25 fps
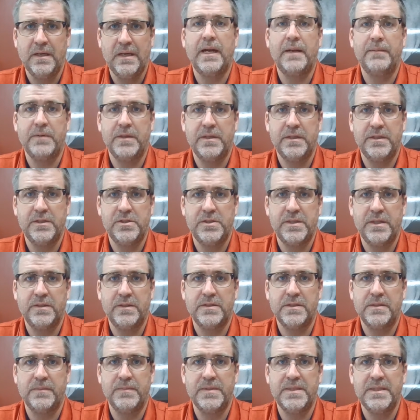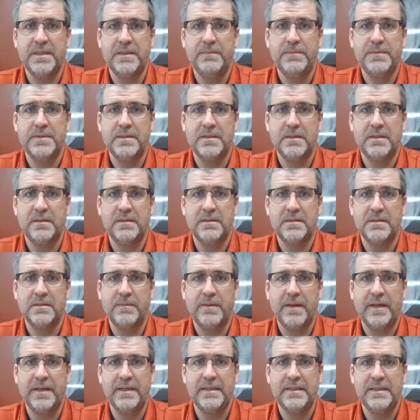I'm going to share some tips and
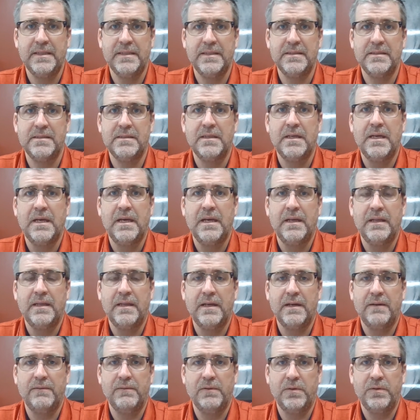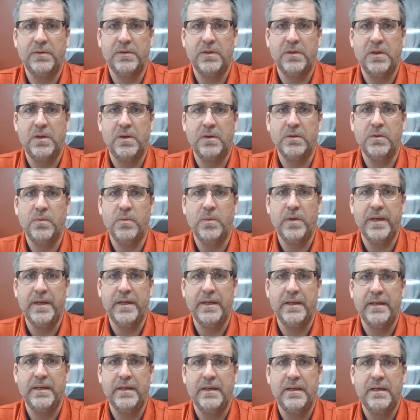some ideas that I've learned along the
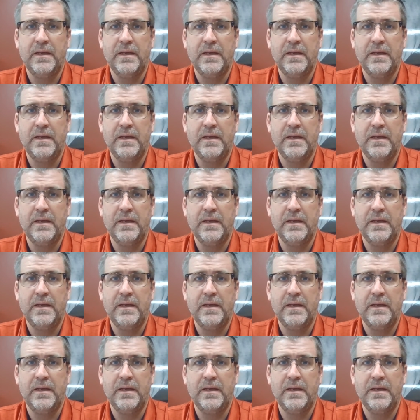way